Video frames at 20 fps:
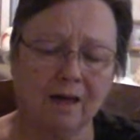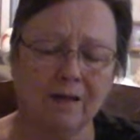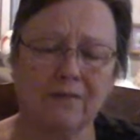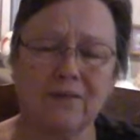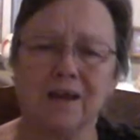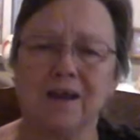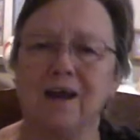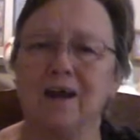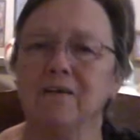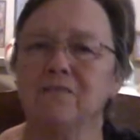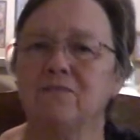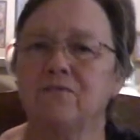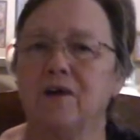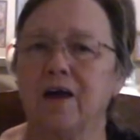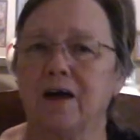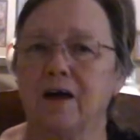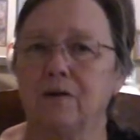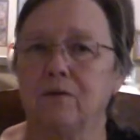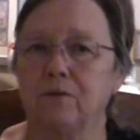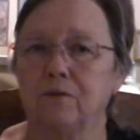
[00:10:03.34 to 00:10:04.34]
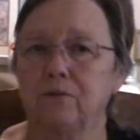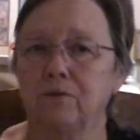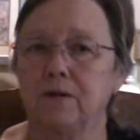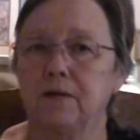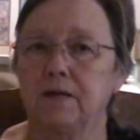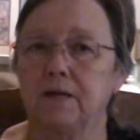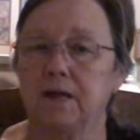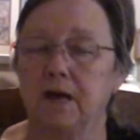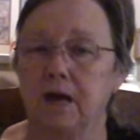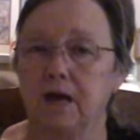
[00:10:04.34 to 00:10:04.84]
Then I
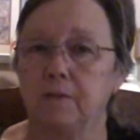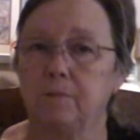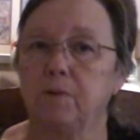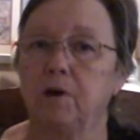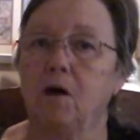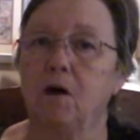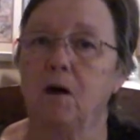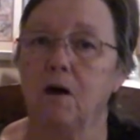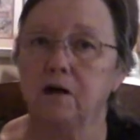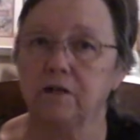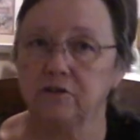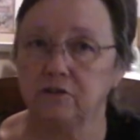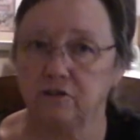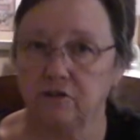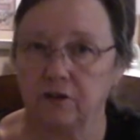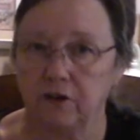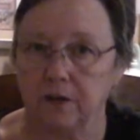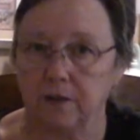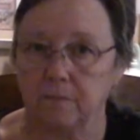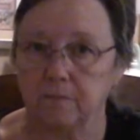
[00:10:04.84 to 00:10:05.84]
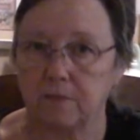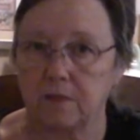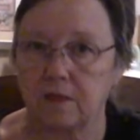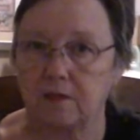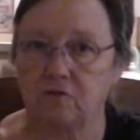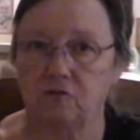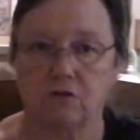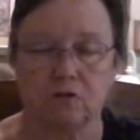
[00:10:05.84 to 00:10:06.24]
found Cape Cod chips,